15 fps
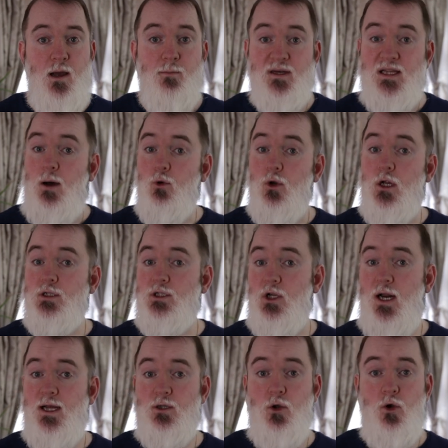but I will also
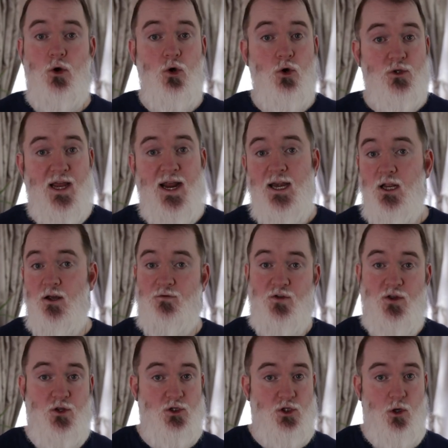like to include any of
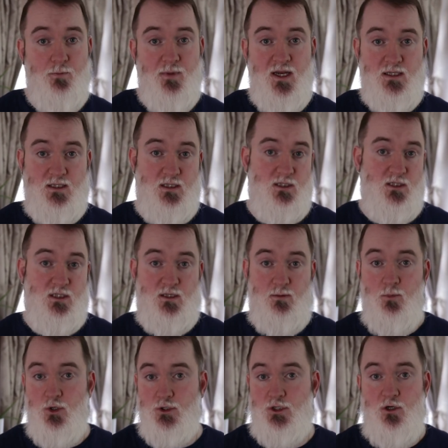the other topics such as
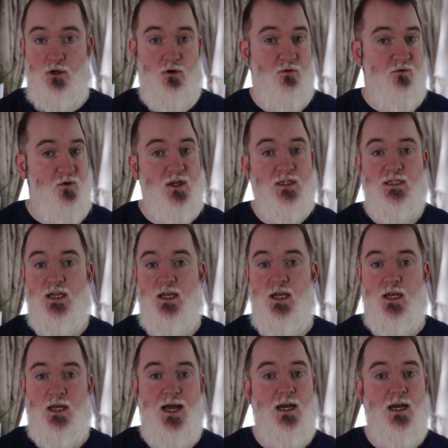emotion, physique,